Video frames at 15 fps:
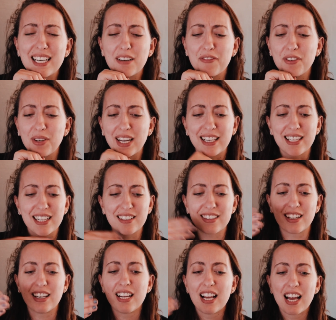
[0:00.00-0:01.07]
I feel like there's
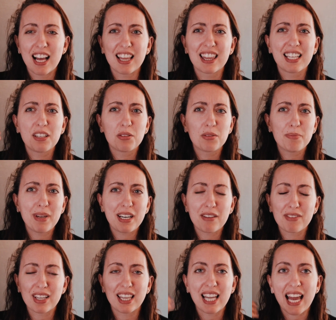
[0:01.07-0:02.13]
a, a little bit
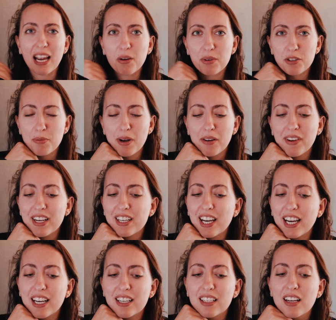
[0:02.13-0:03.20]
of a language barrier
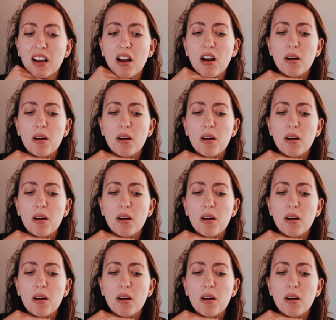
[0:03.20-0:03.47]
here,